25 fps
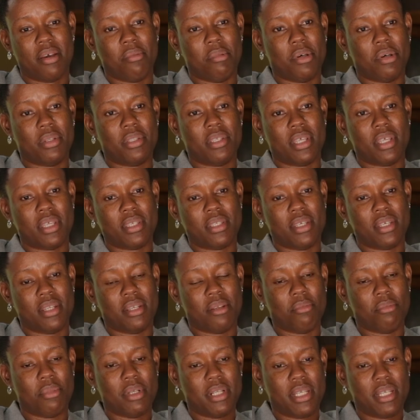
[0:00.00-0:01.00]
about
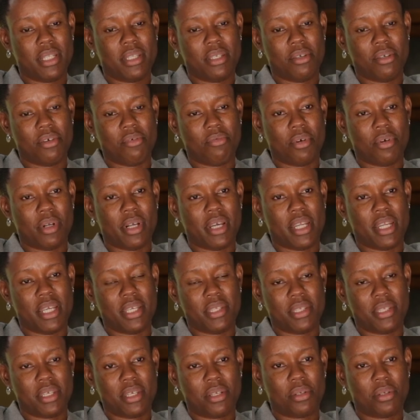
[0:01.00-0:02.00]
sustainability of
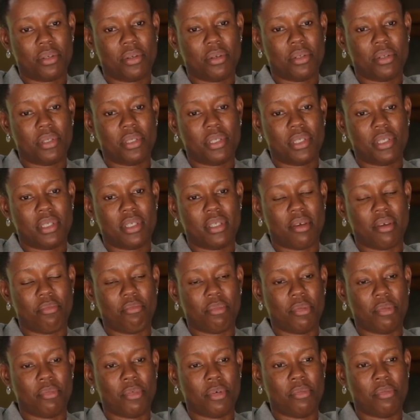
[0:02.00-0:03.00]
organizations,
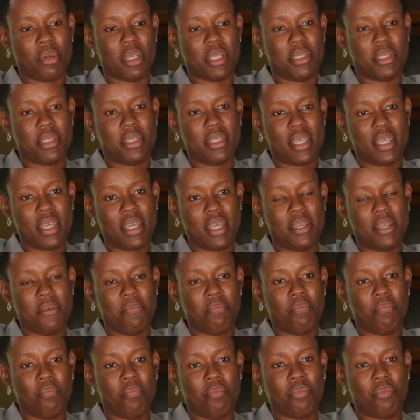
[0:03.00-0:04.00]
some people may say.